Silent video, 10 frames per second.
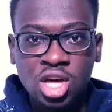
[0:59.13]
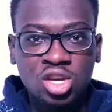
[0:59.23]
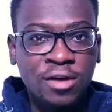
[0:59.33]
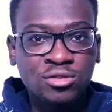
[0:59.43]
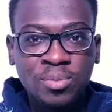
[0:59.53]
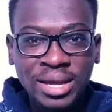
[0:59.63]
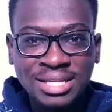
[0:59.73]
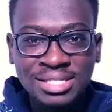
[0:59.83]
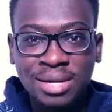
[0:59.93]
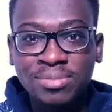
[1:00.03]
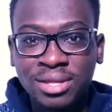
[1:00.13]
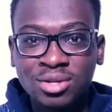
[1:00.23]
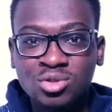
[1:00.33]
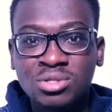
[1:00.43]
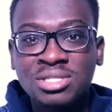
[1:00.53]
you have to make
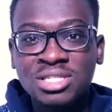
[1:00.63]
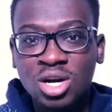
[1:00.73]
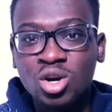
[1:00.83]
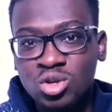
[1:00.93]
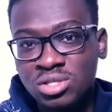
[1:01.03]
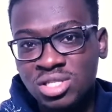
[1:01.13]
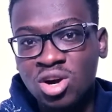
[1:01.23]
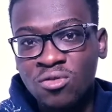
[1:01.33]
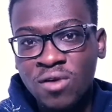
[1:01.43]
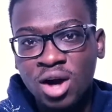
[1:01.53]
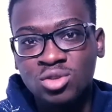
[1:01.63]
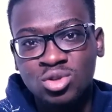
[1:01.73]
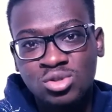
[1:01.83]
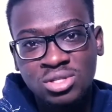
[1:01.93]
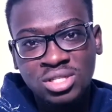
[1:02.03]
something to sell yourself out
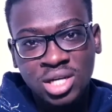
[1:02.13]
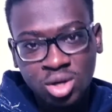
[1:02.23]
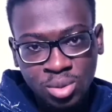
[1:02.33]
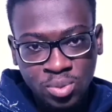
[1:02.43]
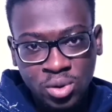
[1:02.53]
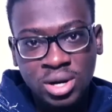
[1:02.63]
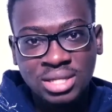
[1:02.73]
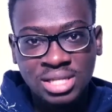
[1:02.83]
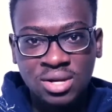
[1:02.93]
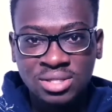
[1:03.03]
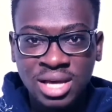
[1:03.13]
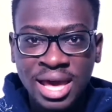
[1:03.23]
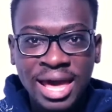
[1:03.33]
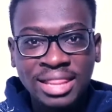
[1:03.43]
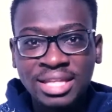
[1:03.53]
or to sell your product out,
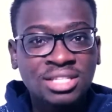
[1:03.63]
and these